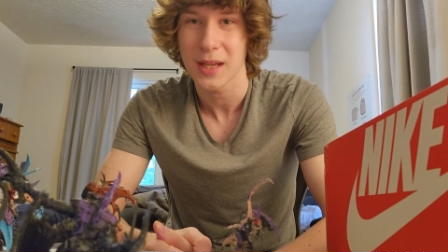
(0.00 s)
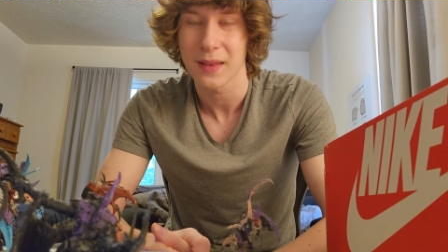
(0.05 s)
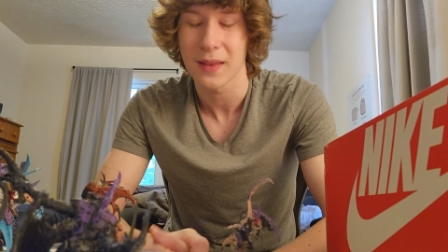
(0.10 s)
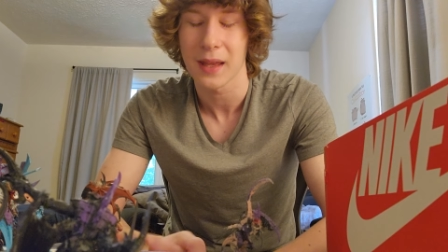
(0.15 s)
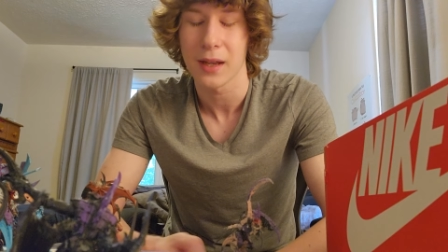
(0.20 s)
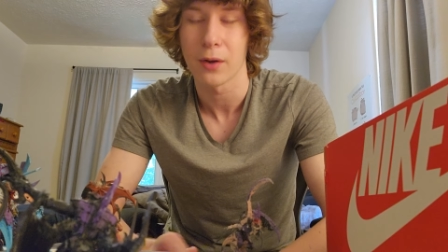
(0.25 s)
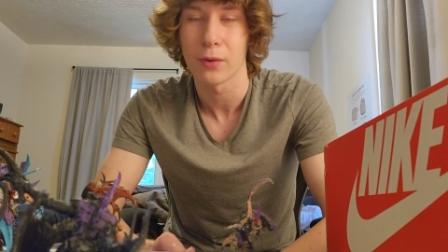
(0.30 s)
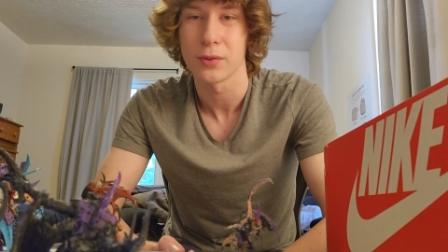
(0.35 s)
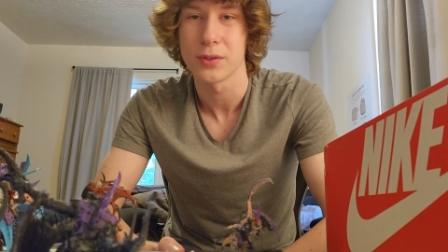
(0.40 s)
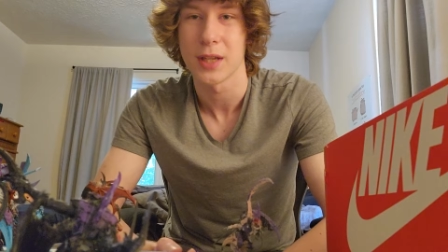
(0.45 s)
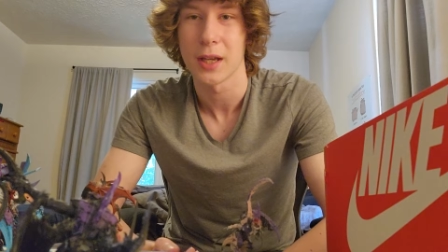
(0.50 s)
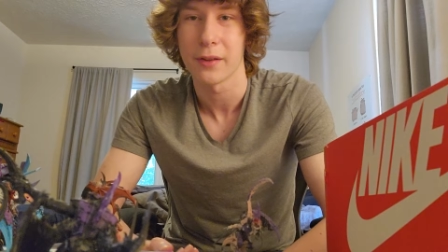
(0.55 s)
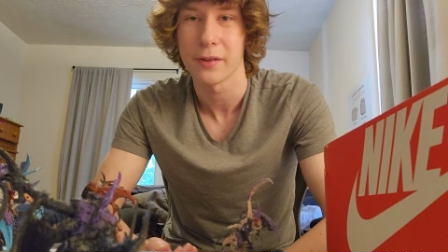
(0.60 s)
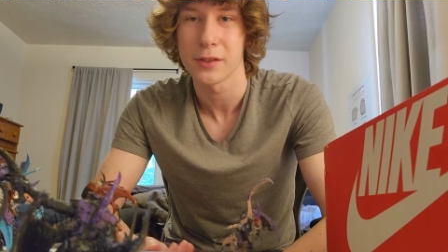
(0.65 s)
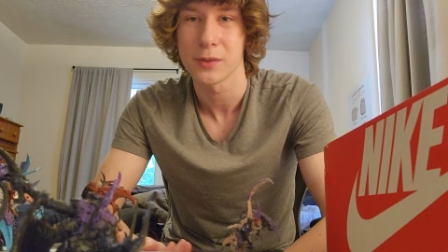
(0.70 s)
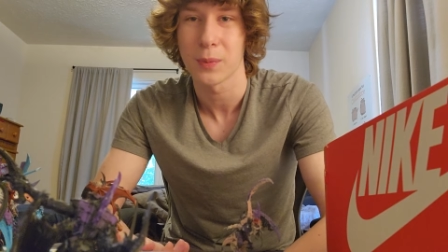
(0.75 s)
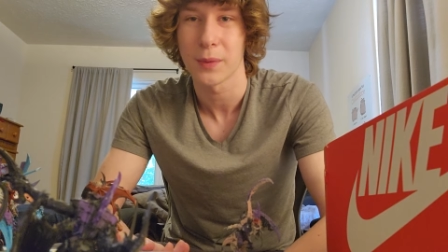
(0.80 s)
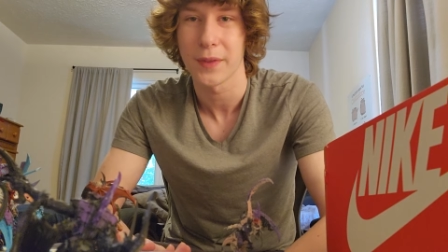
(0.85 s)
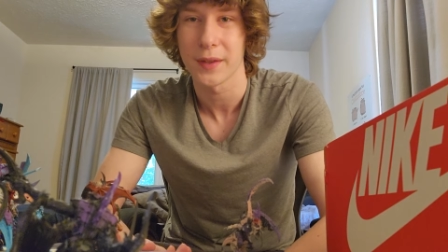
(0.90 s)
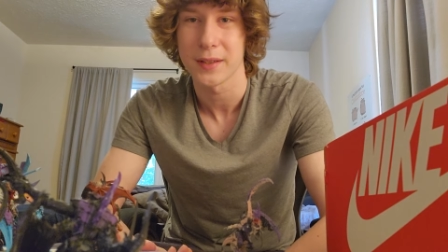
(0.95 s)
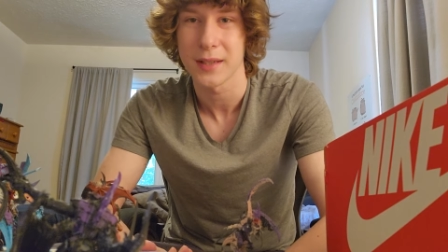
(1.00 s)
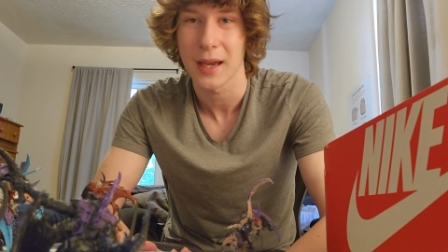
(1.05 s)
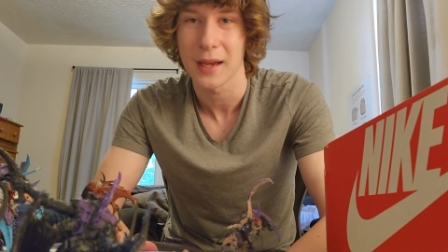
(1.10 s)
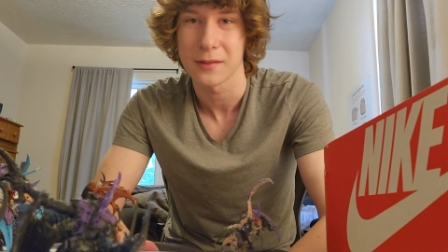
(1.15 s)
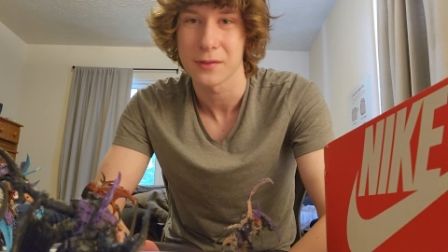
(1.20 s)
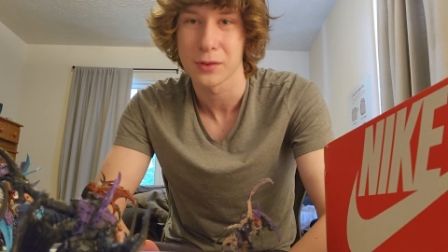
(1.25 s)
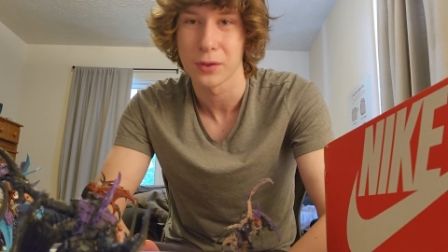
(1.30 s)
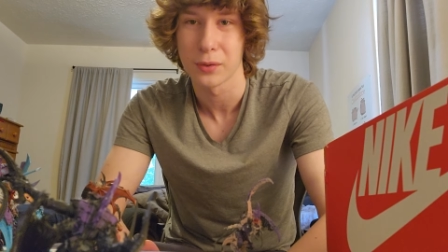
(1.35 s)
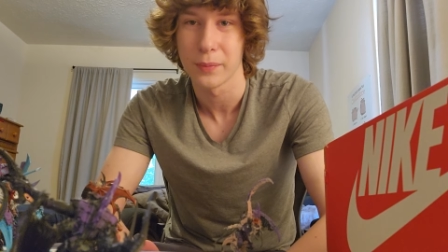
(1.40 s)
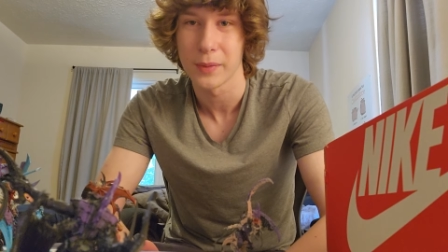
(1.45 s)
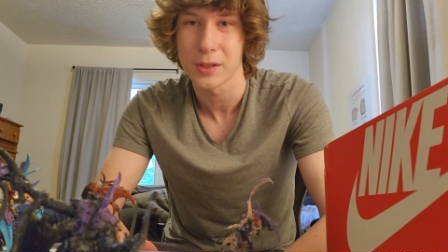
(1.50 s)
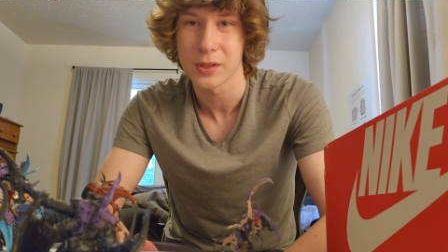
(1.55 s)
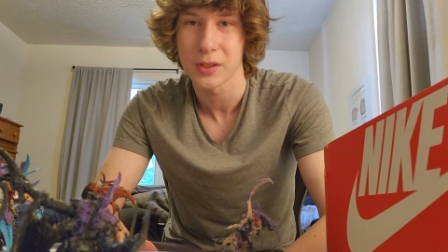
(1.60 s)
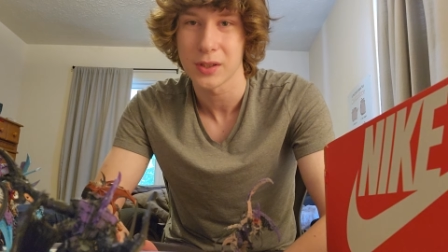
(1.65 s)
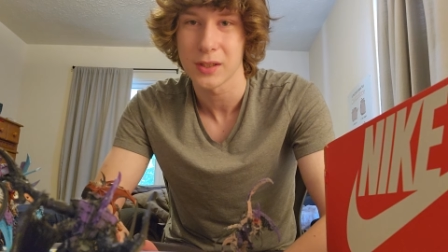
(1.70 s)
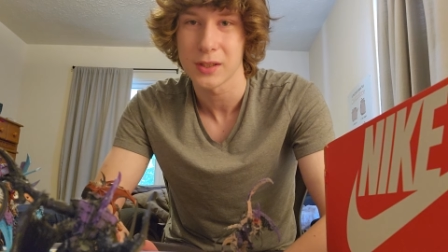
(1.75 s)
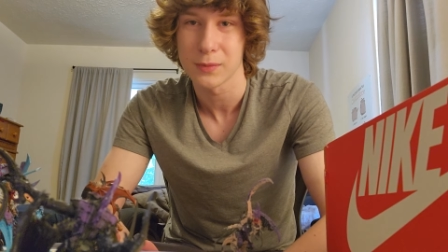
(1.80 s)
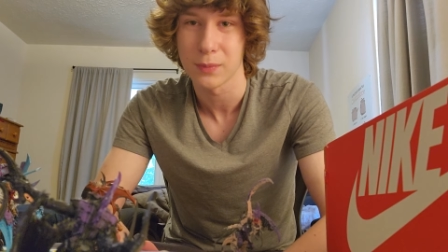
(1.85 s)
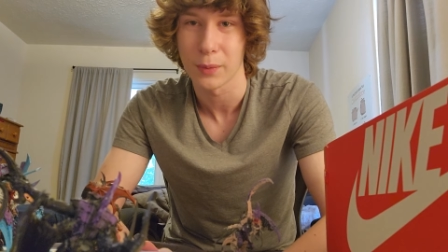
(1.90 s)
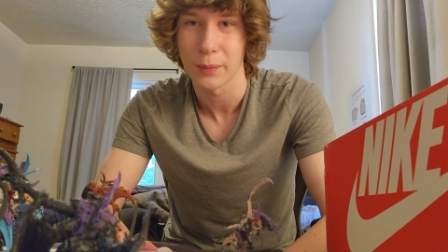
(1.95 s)
and they don't tell us what the tactical
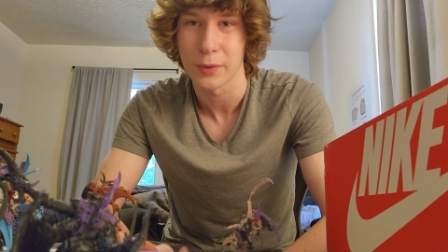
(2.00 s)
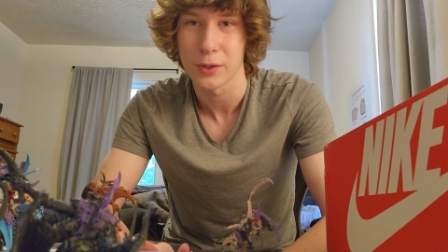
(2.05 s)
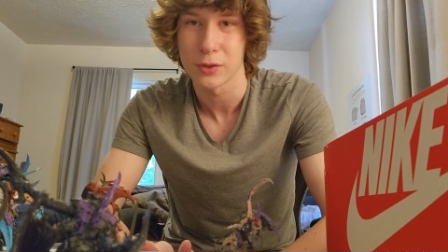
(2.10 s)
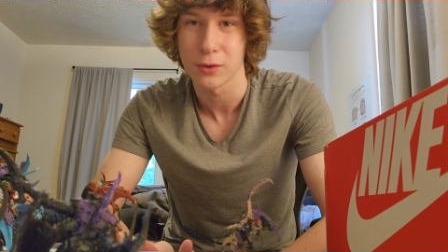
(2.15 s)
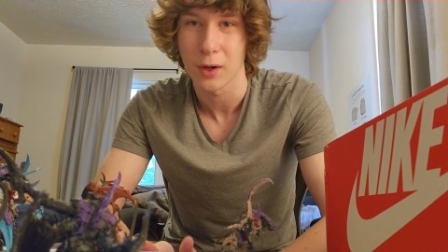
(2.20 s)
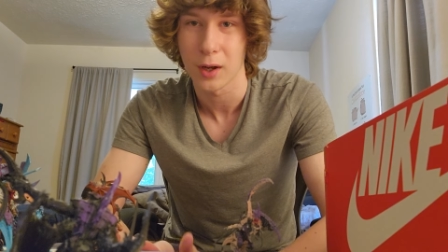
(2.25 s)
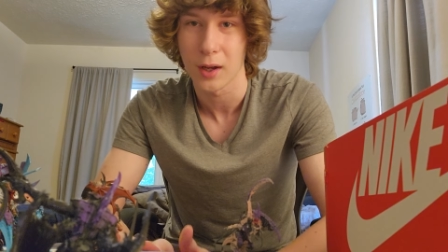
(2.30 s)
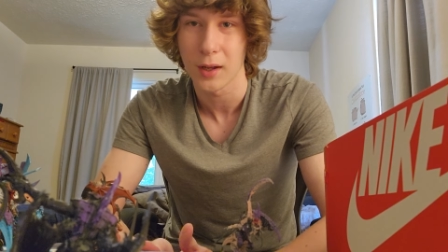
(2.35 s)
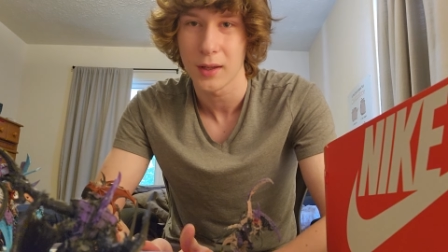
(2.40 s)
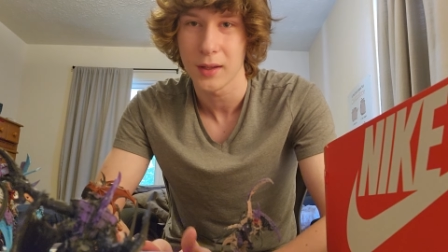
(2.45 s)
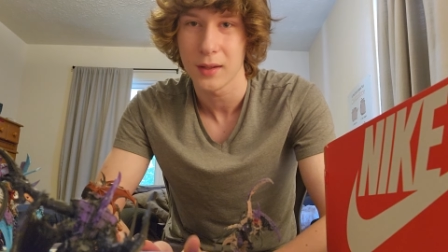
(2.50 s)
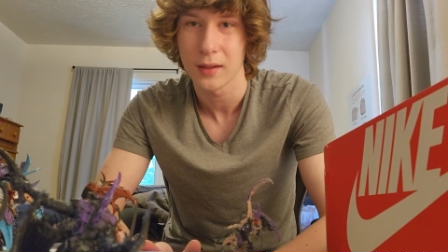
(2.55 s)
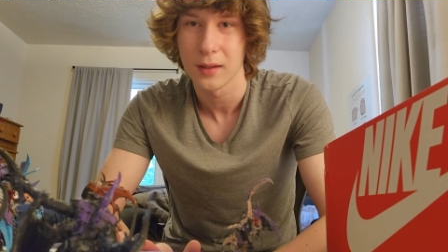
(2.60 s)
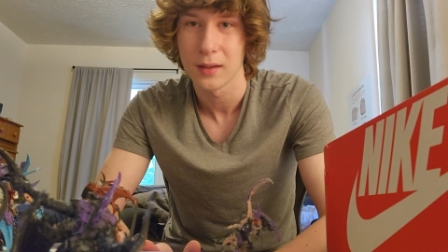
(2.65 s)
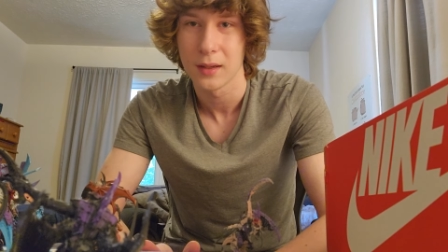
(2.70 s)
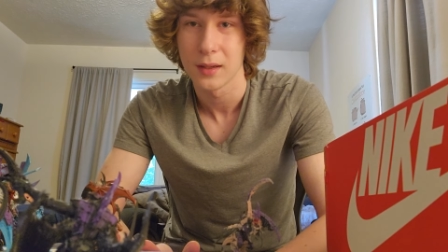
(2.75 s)
mission is when we draw it.